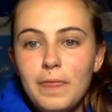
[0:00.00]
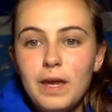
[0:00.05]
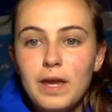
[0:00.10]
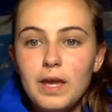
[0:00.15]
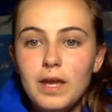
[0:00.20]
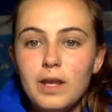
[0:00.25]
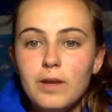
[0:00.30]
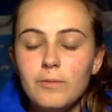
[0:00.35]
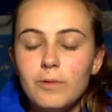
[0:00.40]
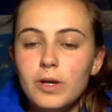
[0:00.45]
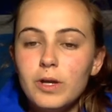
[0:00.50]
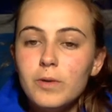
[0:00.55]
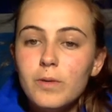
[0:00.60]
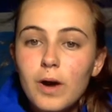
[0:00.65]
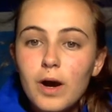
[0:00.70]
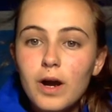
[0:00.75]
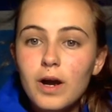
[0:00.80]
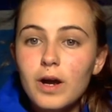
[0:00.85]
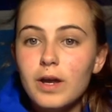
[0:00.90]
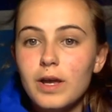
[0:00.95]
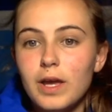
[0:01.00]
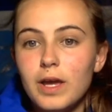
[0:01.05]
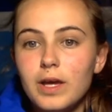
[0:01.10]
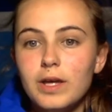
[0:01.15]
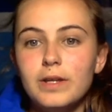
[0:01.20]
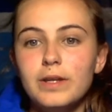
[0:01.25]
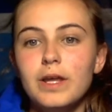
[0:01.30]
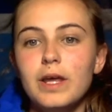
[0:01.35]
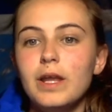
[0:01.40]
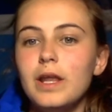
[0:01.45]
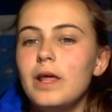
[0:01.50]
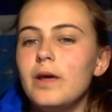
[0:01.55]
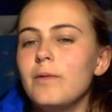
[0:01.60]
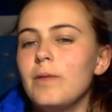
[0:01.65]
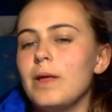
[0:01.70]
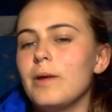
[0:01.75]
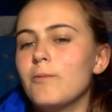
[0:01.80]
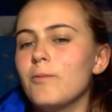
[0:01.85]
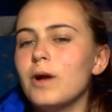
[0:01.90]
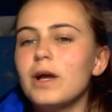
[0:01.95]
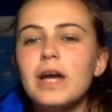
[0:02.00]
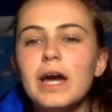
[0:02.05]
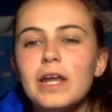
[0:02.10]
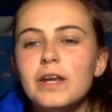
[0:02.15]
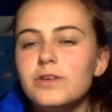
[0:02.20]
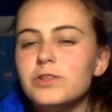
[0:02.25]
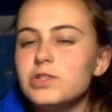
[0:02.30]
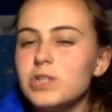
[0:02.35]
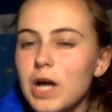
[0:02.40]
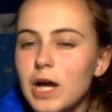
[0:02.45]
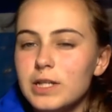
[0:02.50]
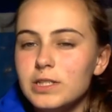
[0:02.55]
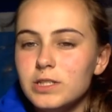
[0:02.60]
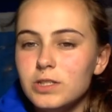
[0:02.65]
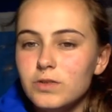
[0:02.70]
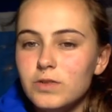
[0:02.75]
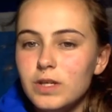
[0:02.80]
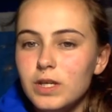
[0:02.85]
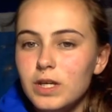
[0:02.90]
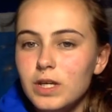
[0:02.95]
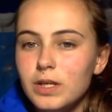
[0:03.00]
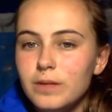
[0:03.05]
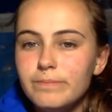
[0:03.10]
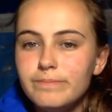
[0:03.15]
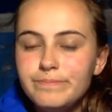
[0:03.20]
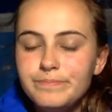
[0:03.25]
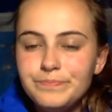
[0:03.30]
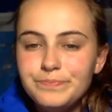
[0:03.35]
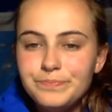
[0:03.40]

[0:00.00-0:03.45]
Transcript: and where you are again, and like what kind of shots you need